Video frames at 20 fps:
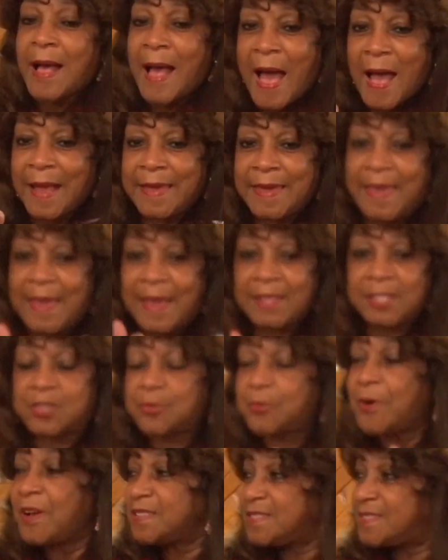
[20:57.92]
I can't
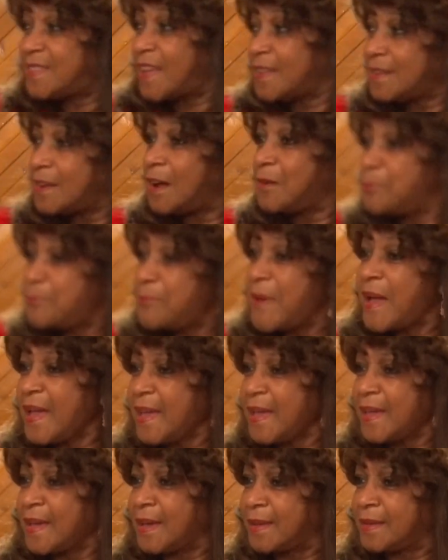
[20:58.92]
trust that of
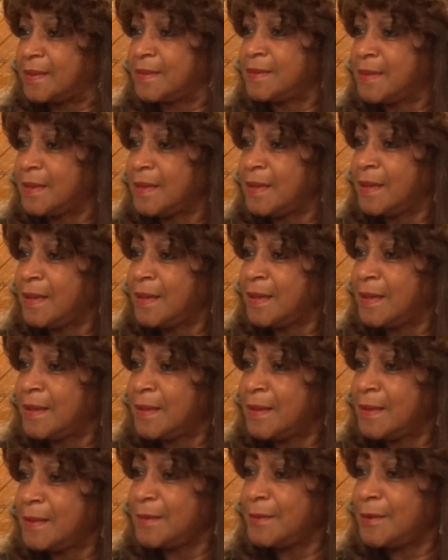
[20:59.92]
man.
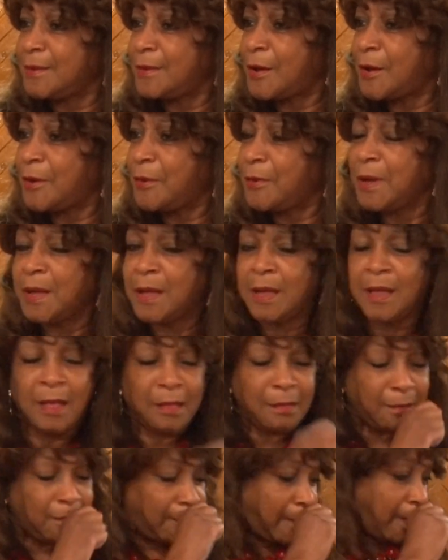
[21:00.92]
You
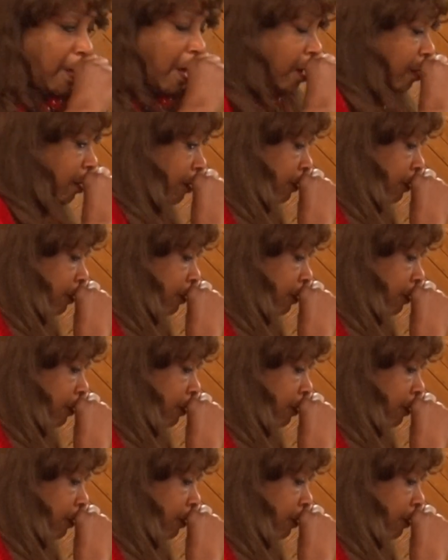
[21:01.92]
know?